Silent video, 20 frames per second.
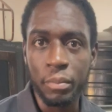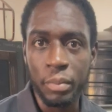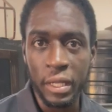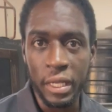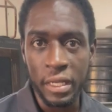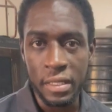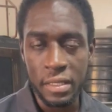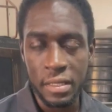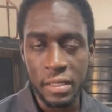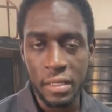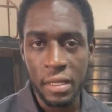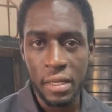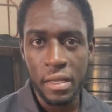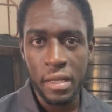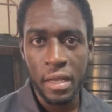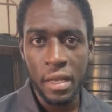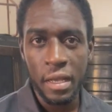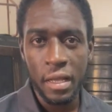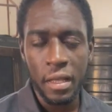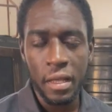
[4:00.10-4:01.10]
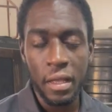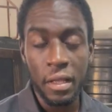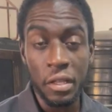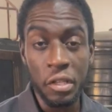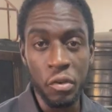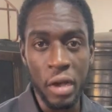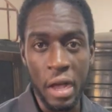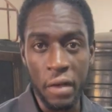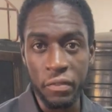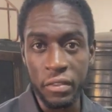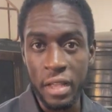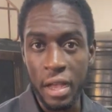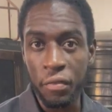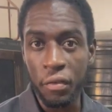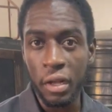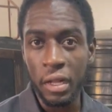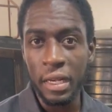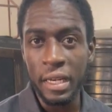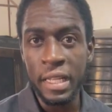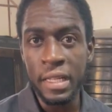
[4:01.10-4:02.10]
place, you have to have
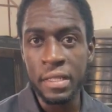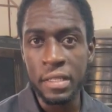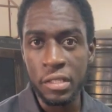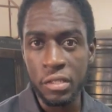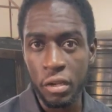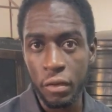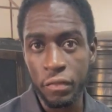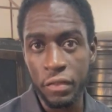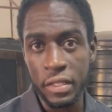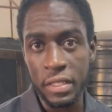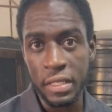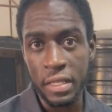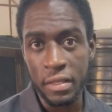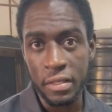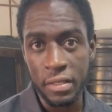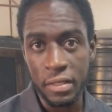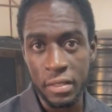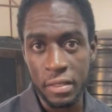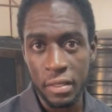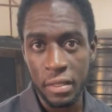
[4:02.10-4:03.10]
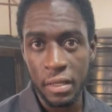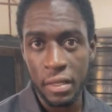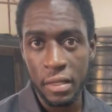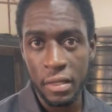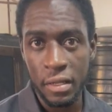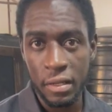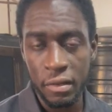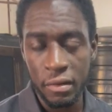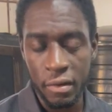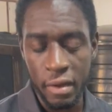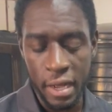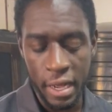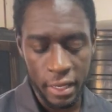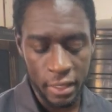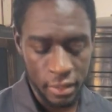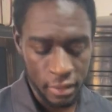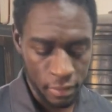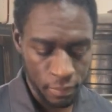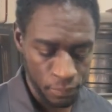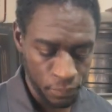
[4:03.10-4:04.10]
clean surfaces.
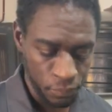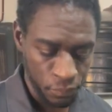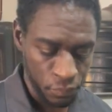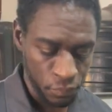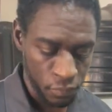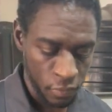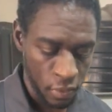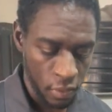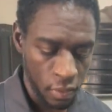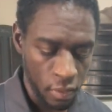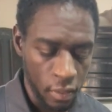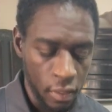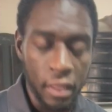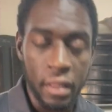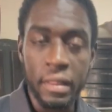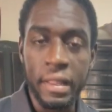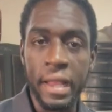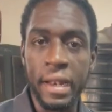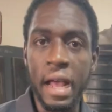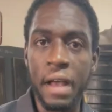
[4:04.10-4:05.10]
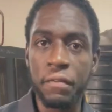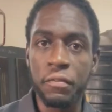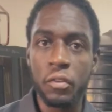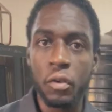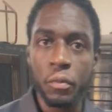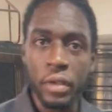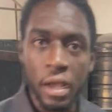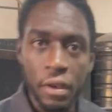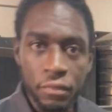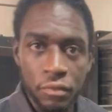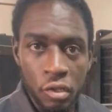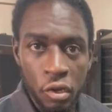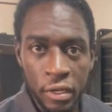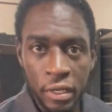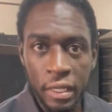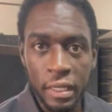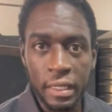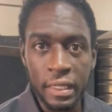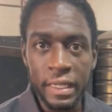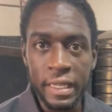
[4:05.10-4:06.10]
Right? Then after we have done
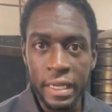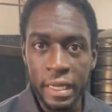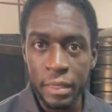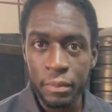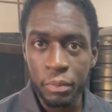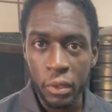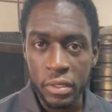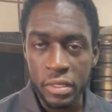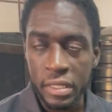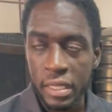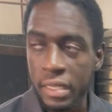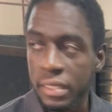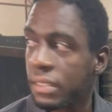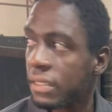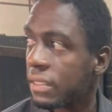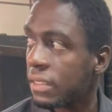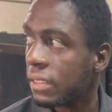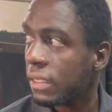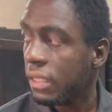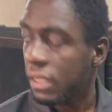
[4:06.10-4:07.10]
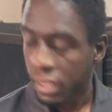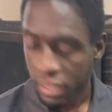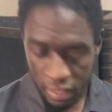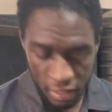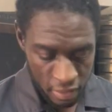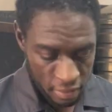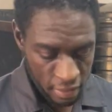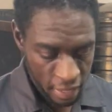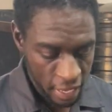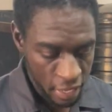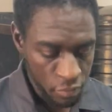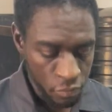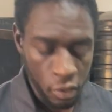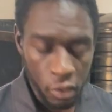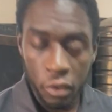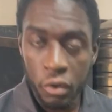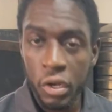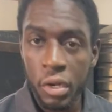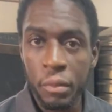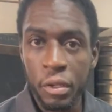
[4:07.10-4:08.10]
the cleaning process, then we're
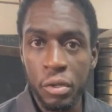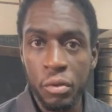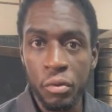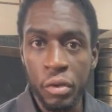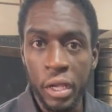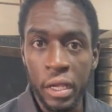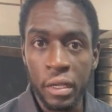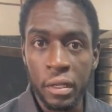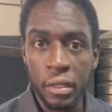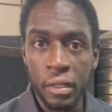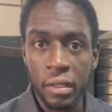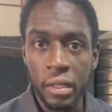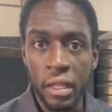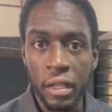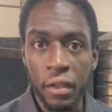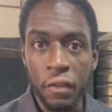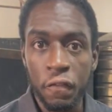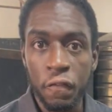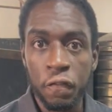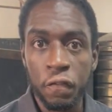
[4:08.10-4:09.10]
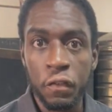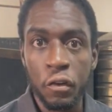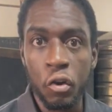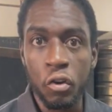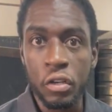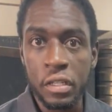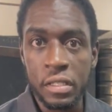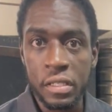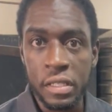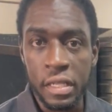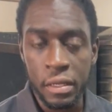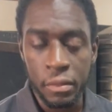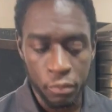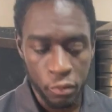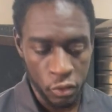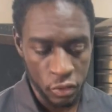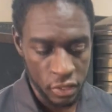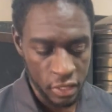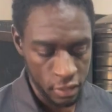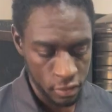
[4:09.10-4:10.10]
going to be doing the fluxing
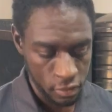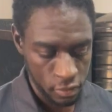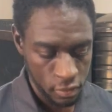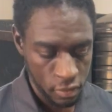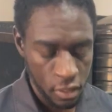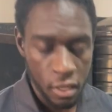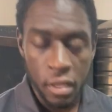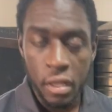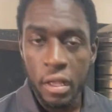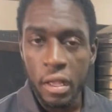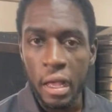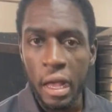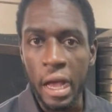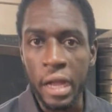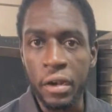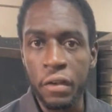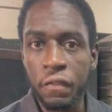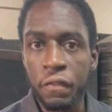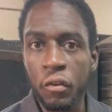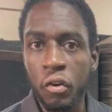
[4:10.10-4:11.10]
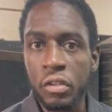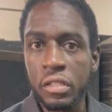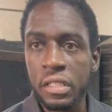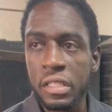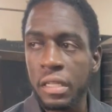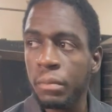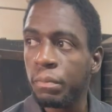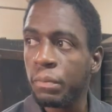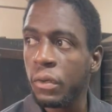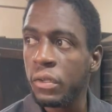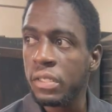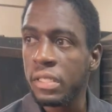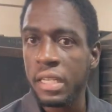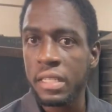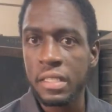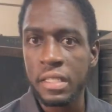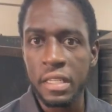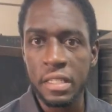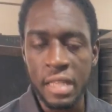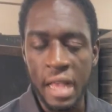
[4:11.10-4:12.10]
process. And the fluxing
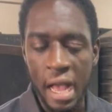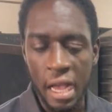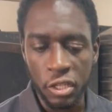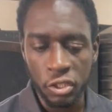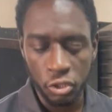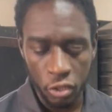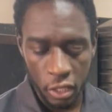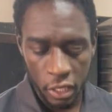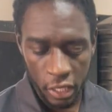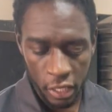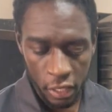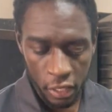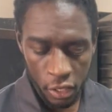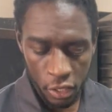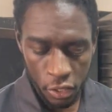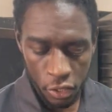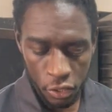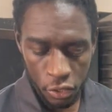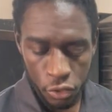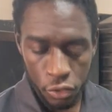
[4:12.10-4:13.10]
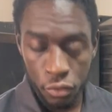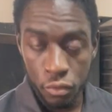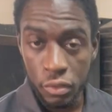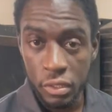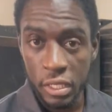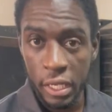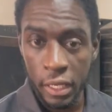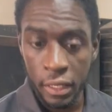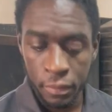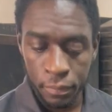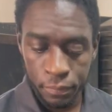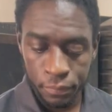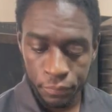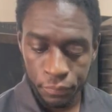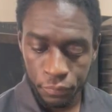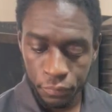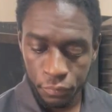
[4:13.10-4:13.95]
process is actually using